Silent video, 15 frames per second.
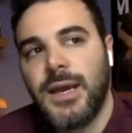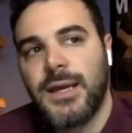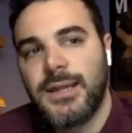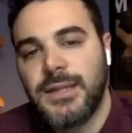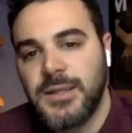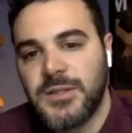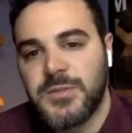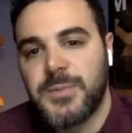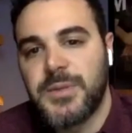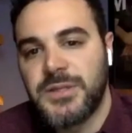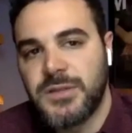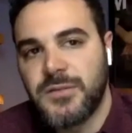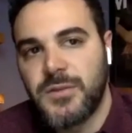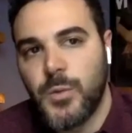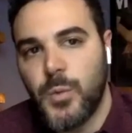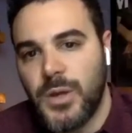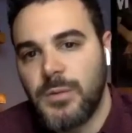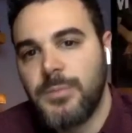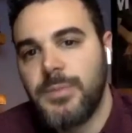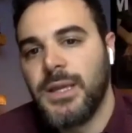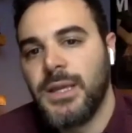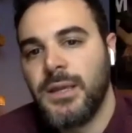at the expense of the
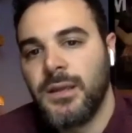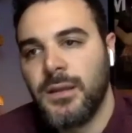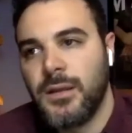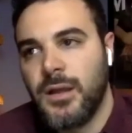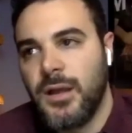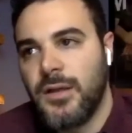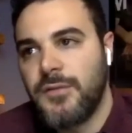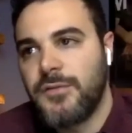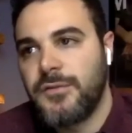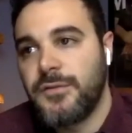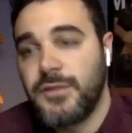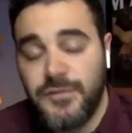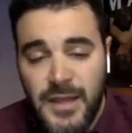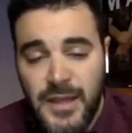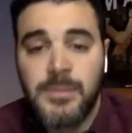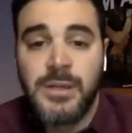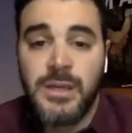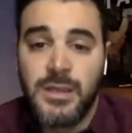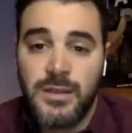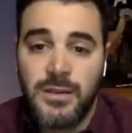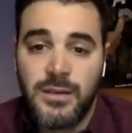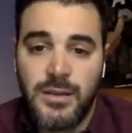well-being of the
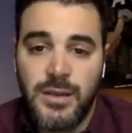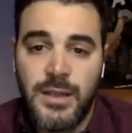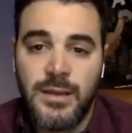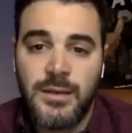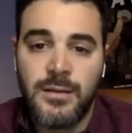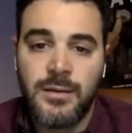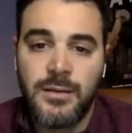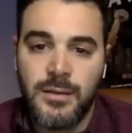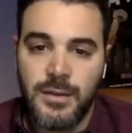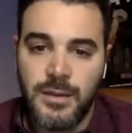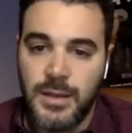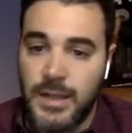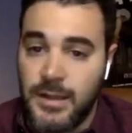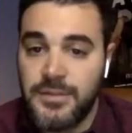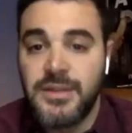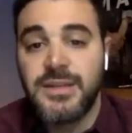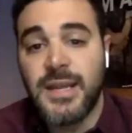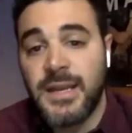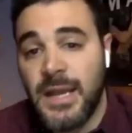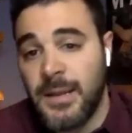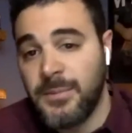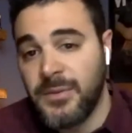family and healthy
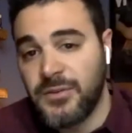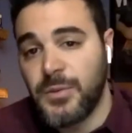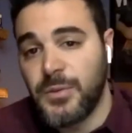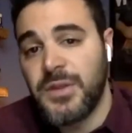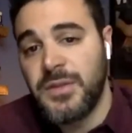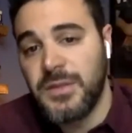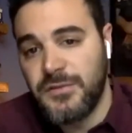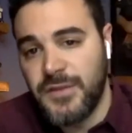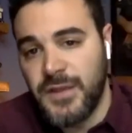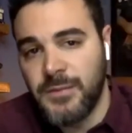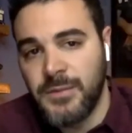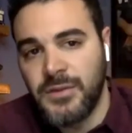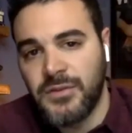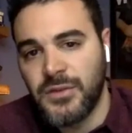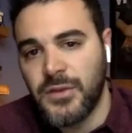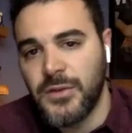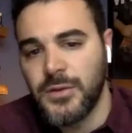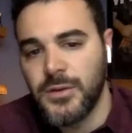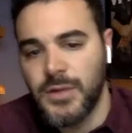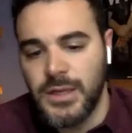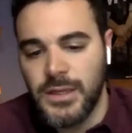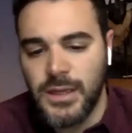dynamics within the family.
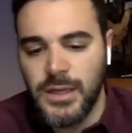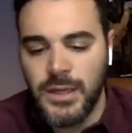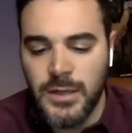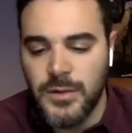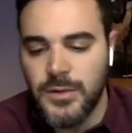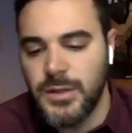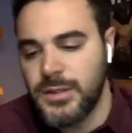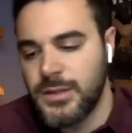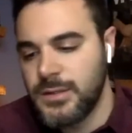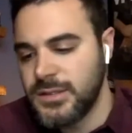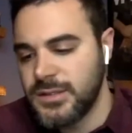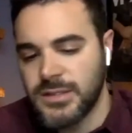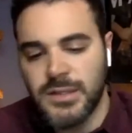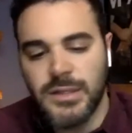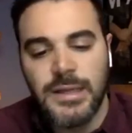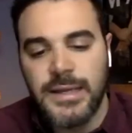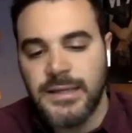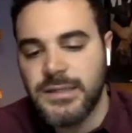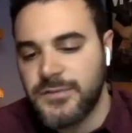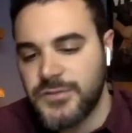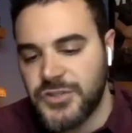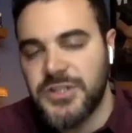So, it, you know, this
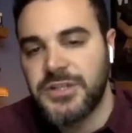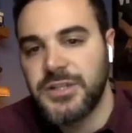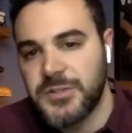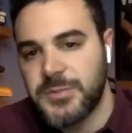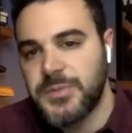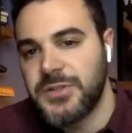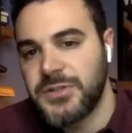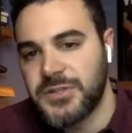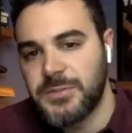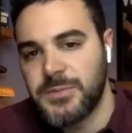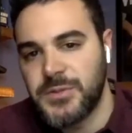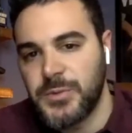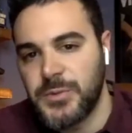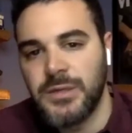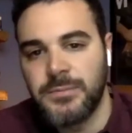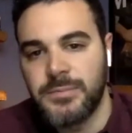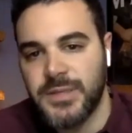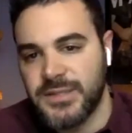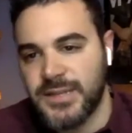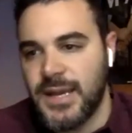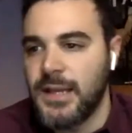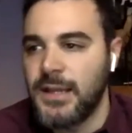collective shared experiences between
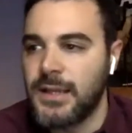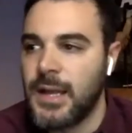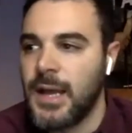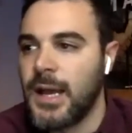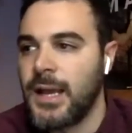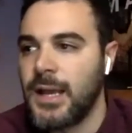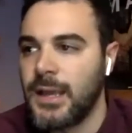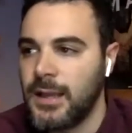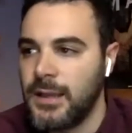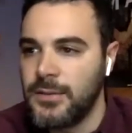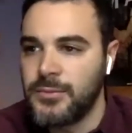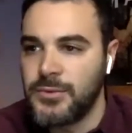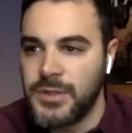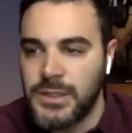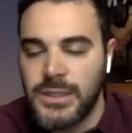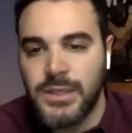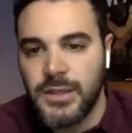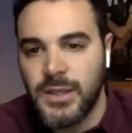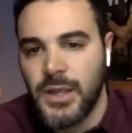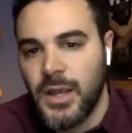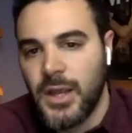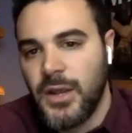Pascal and I
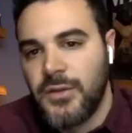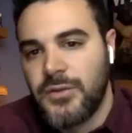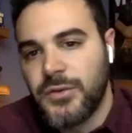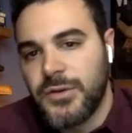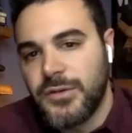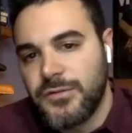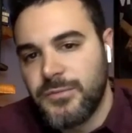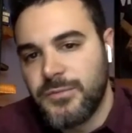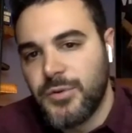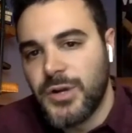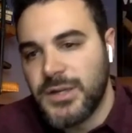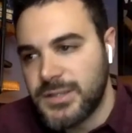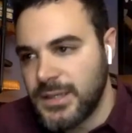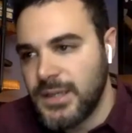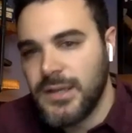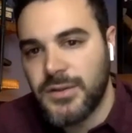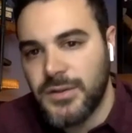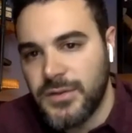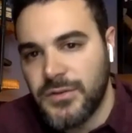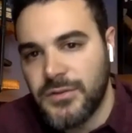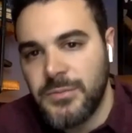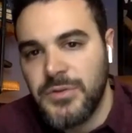really sort of brought
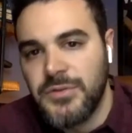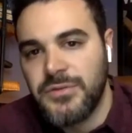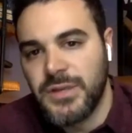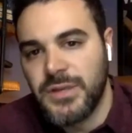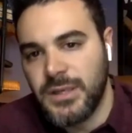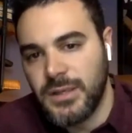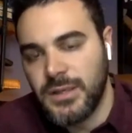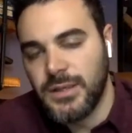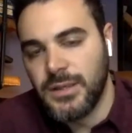together this movie.